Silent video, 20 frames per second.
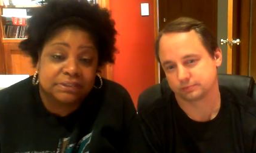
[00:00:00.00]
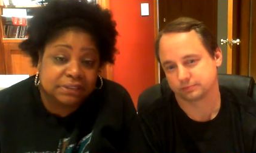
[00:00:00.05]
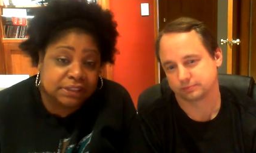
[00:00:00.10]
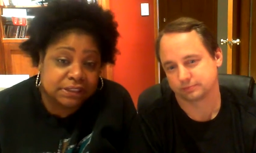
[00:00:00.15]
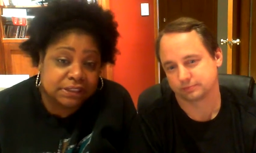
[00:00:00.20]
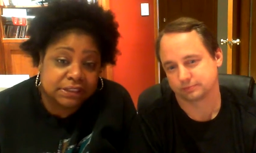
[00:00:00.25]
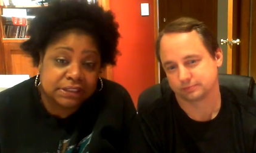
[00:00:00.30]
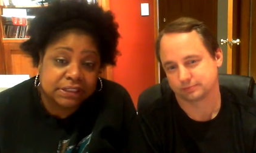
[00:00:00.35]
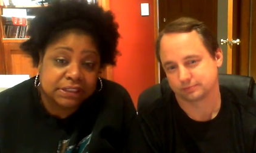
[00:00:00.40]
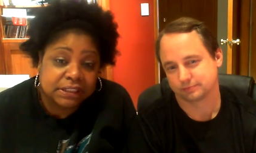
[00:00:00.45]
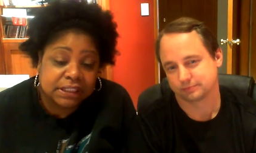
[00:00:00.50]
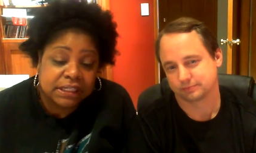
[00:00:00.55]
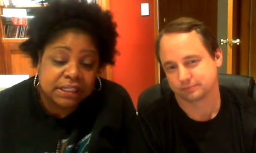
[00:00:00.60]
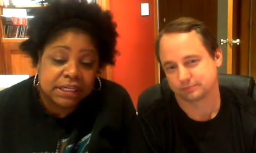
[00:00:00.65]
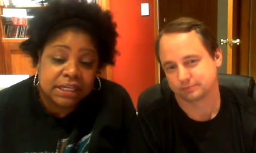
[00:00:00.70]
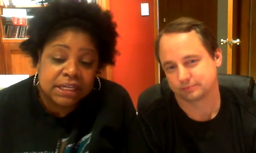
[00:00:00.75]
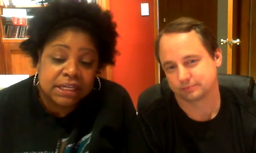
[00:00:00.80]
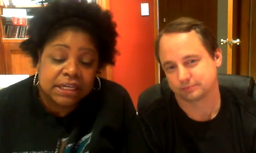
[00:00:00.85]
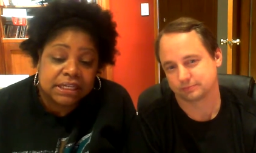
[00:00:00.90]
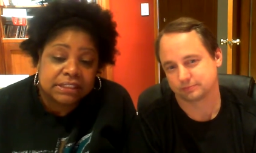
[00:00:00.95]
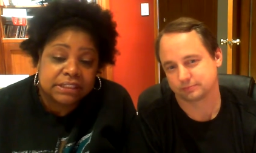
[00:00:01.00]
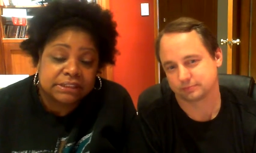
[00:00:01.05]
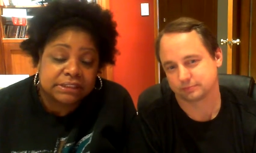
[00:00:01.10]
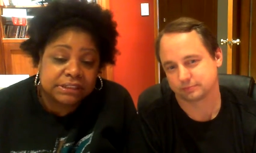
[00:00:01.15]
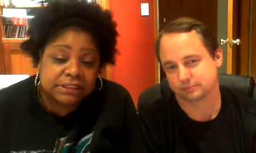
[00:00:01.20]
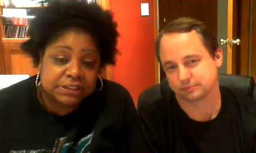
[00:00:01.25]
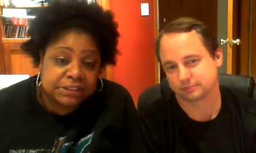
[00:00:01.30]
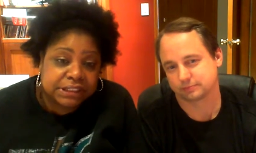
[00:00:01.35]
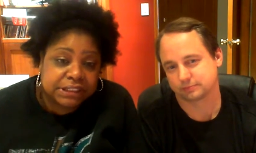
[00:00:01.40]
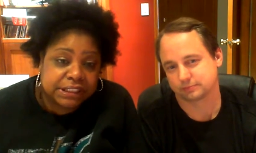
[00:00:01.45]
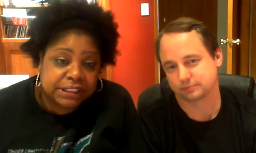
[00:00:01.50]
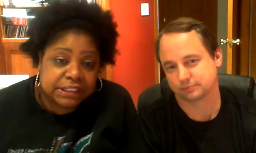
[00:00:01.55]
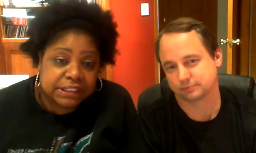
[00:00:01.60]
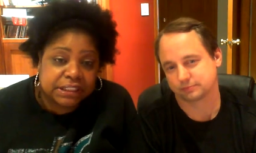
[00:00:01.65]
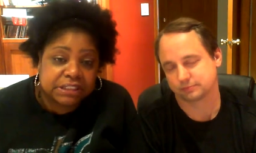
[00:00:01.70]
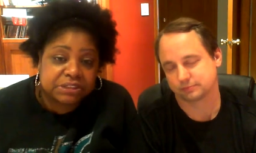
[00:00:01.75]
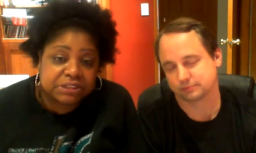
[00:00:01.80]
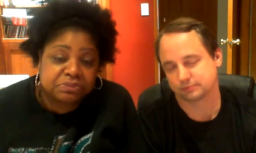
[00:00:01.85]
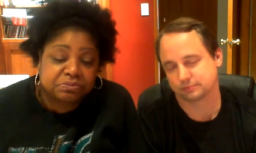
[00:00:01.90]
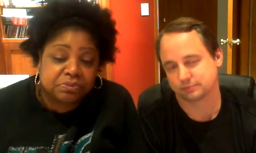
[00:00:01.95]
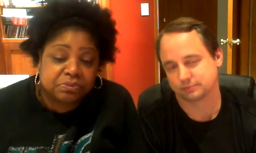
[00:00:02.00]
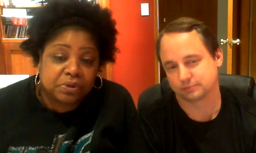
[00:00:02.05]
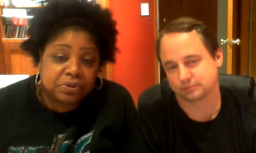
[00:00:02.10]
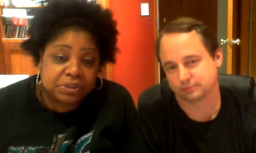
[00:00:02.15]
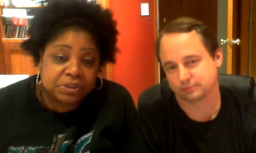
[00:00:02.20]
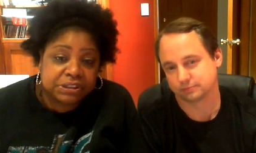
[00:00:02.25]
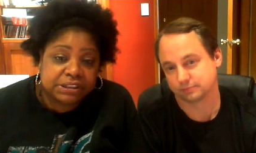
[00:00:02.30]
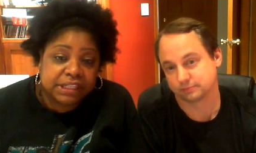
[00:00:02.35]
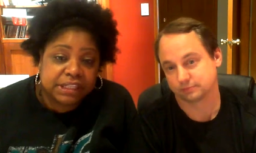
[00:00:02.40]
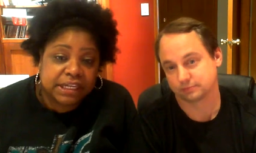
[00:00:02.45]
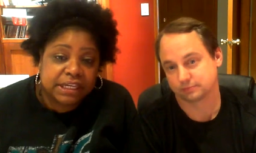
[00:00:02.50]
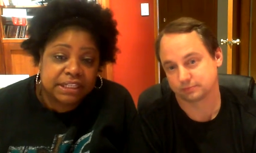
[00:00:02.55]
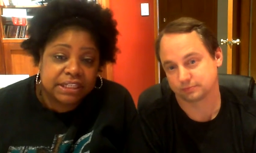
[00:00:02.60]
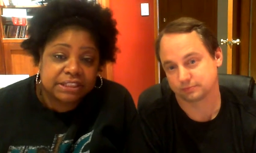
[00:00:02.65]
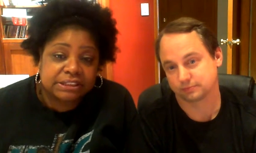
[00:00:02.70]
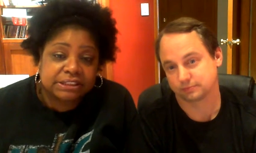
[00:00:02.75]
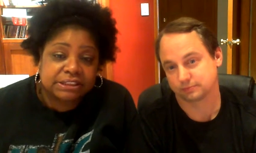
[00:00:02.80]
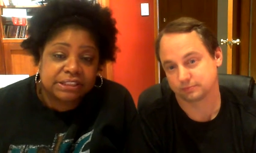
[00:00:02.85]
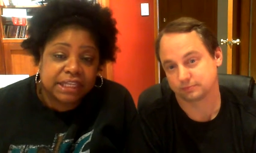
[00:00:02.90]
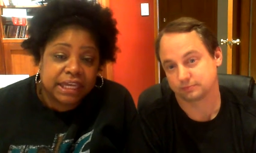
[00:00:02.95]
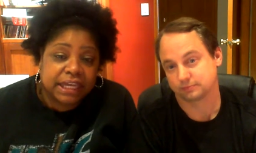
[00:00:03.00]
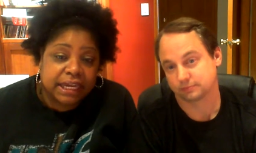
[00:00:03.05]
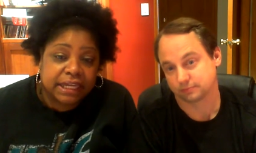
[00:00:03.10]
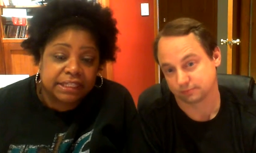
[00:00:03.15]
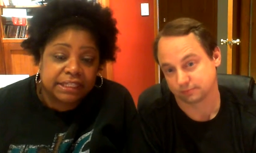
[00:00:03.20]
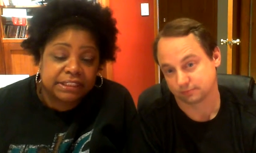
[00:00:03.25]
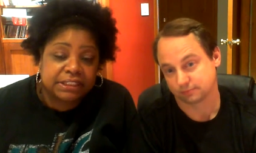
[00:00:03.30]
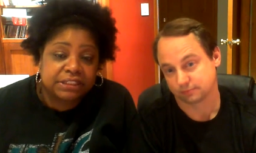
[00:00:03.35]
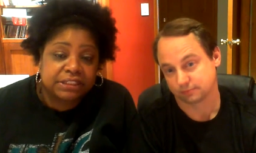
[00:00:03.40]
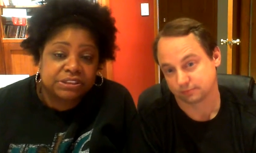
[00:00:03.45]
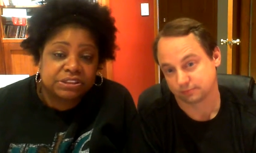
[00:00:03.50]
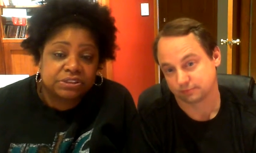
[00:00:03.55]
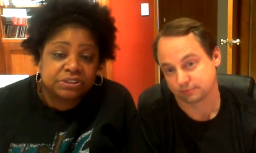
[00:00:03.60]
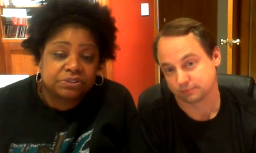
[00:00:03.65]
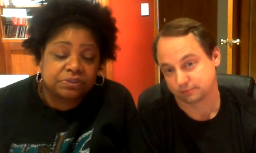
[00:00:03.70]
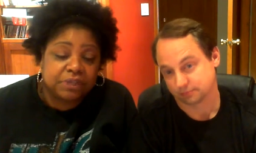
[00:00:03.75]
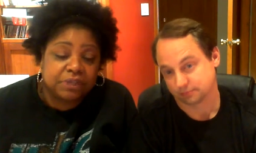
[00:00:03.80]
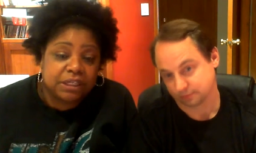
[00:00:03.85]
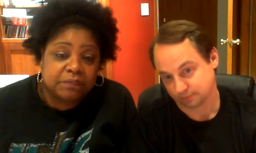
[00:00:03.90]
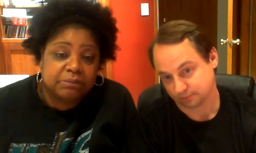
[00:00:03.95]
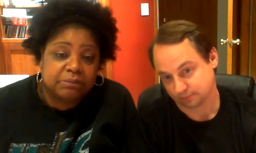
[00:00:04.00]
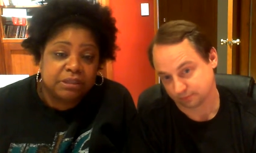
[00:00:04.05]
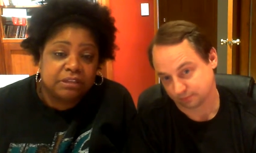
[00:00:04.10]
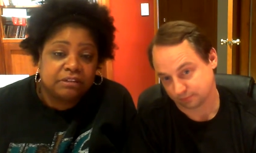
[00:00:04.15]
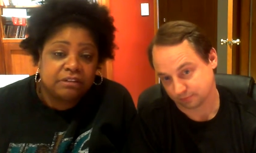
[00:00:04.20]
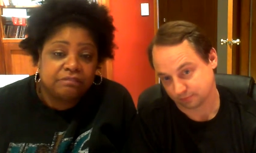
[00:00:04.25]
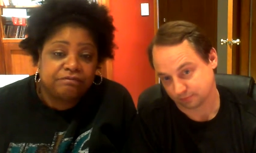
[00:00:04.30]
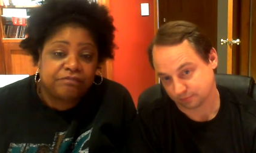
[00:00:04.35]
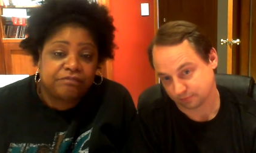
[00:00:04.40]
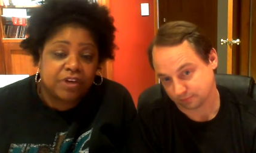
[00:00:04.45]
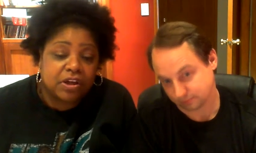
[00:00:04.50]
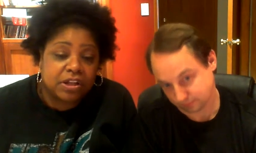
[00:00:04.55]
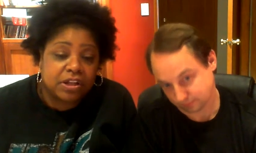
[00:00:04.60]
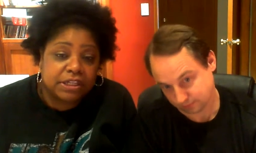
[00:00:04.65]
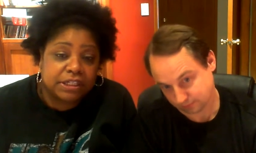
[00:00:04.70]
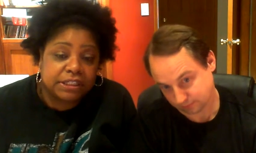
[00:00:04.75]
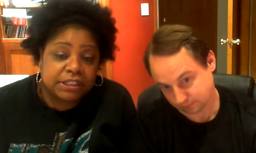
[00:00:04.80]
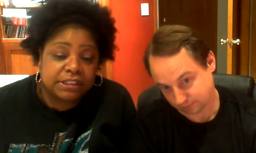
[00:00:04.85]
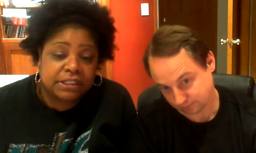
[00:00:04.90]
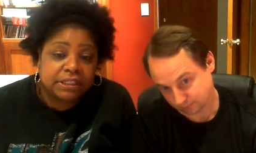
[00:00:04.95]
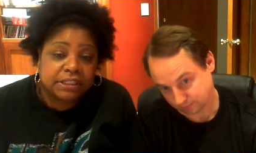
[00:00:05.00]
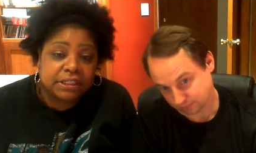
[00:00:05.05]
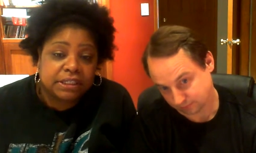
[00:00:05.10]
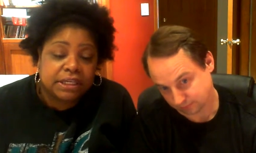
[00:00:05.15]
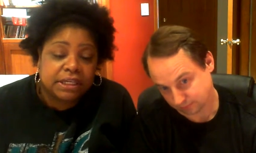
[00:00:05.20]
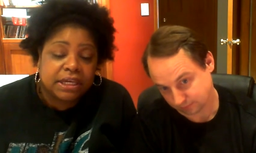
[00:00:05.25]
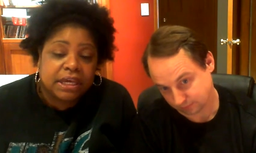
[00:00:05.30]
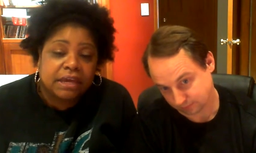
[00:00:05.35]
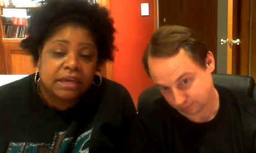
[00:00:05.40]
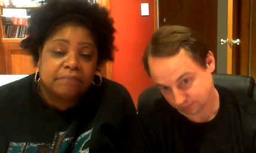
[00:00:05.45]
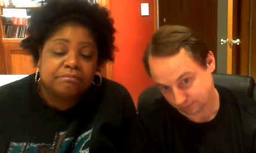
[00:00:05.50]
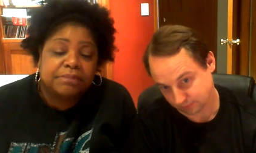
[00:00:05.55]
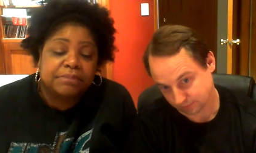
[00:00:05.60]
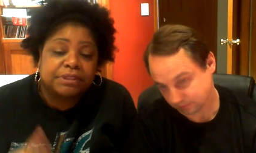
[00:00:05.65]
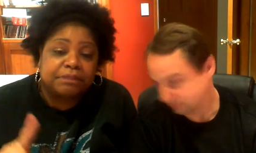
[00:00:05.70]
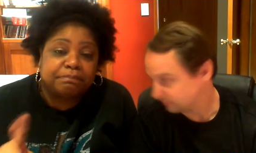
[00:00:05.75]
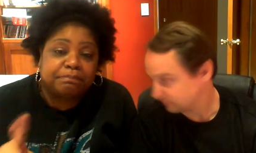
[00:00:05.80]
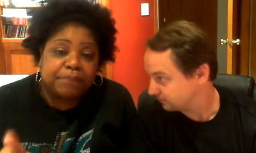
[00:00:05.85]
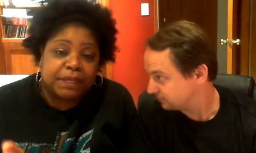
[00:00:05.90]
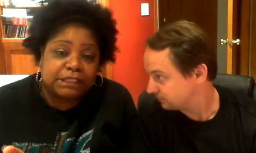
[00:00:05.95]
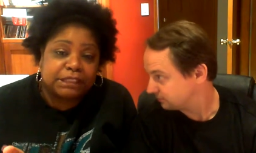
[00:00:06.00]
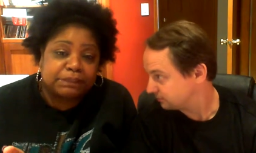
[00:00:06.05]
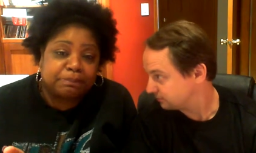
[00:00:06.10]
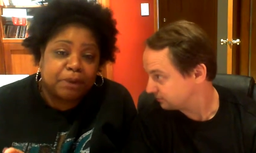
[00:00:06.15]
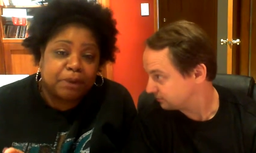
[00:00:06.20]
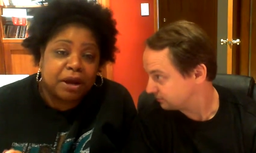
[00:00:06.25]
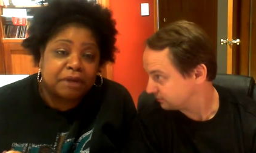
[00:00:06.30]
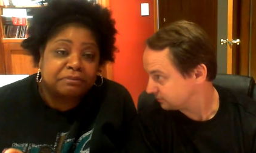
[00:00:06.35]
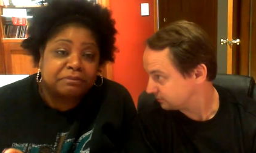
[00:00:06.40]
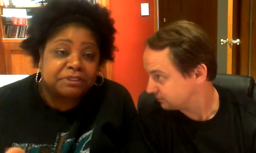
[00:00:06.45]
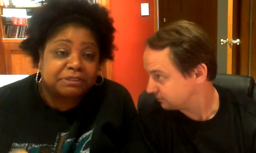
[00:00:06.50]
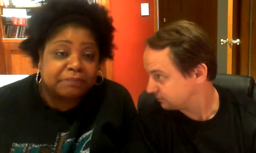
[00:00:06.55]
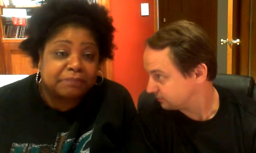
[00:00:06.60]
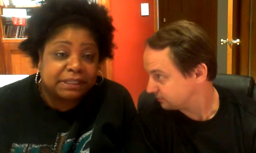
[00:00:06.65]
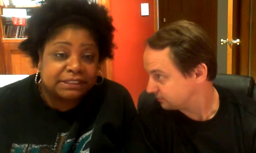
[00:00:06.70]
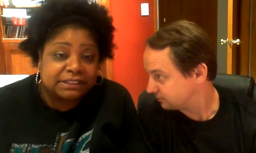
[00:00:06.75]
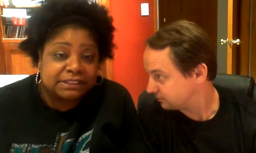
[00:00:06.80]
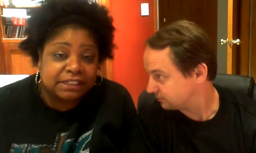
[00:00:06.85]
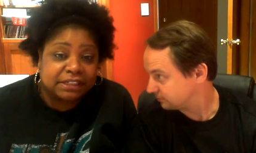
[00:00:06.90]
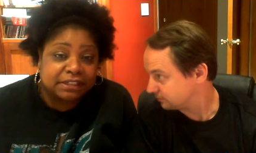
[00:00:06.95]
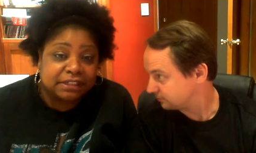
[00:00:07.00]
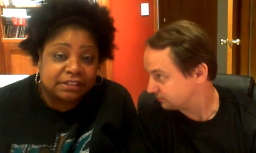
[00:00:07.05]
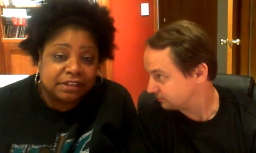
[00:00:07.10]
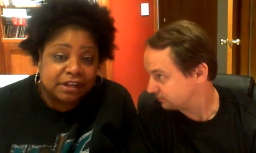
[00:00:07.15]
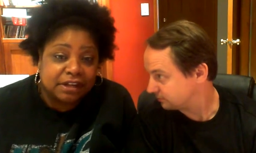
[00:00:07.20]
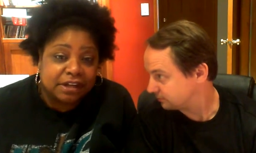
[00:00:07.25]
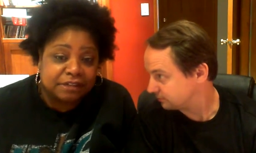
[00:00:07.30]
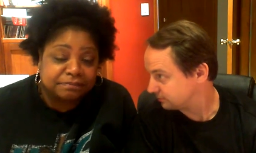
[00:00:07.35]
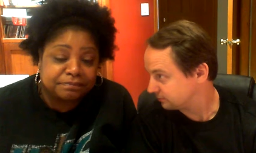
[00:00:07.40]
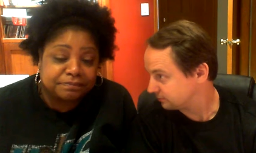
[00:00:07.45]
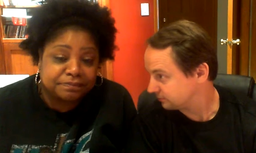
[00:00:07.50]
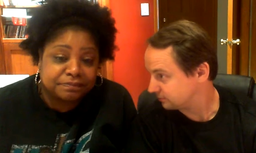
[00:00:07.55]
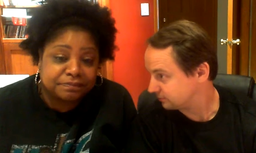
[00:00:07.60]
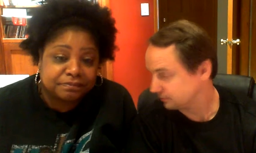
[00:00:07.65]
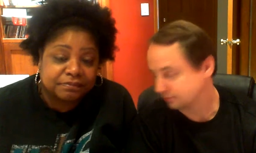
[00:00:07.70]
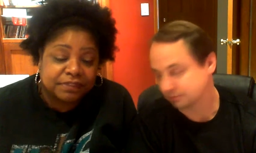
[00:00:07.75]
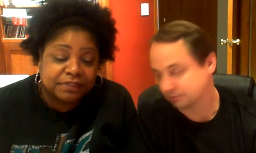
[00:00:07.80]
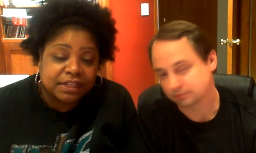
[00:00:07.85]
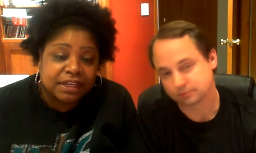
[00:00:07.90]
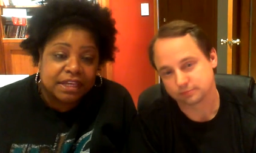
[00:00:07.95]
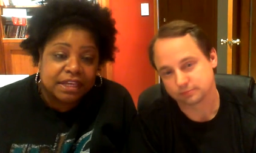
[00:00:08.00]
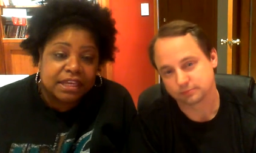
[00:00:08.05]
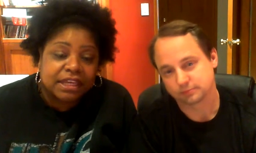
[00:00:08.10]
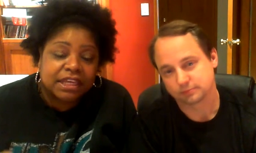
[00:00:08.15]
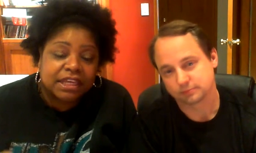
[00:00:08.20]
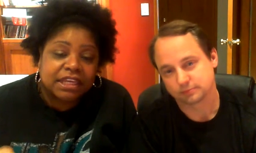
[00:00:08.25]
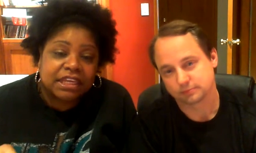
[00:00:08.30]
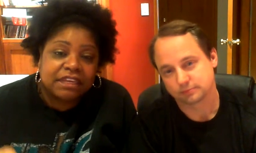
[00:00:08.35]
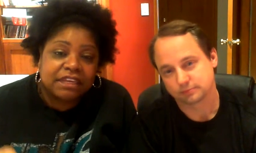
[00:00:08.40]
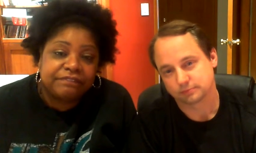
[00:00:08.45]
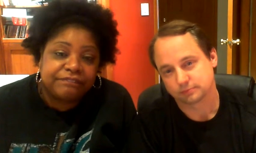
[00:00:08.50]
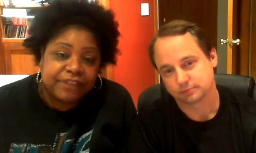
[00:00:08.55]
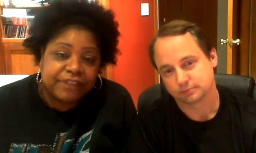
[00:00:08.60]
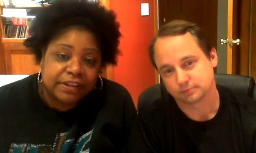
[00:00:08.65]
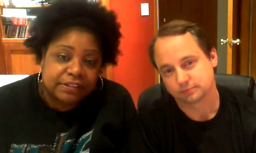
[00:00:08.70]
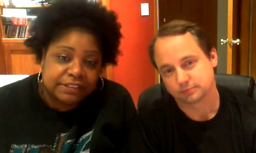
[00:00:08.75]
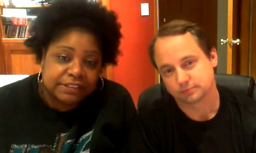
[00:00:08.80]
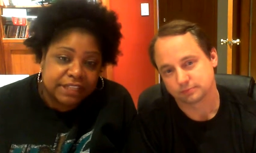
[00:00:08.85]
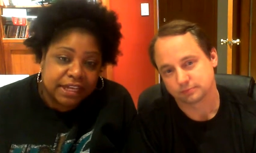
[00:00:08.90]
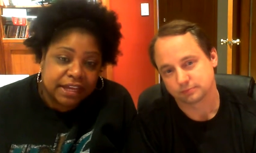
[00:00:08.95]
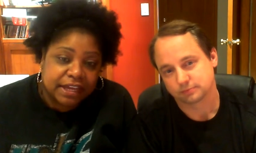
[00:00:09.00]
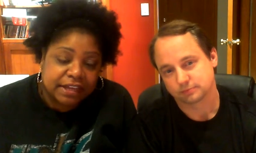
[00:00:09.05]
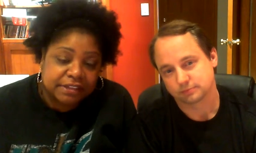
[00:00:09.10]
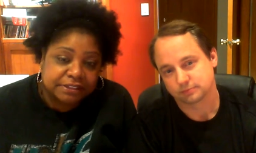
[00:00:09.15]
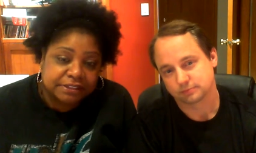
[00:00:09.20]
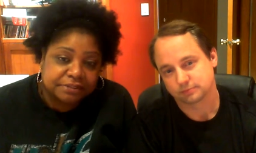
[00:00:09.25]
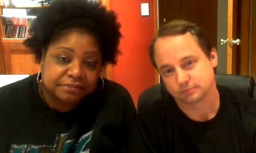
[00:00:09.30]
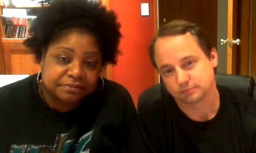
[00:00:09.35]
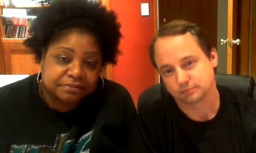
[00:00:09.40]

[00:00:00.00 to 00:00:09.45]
Speaker 1: Look. Little kids, roller skates, candy, screaming, falling. But the best part was my son-in-law. He fell down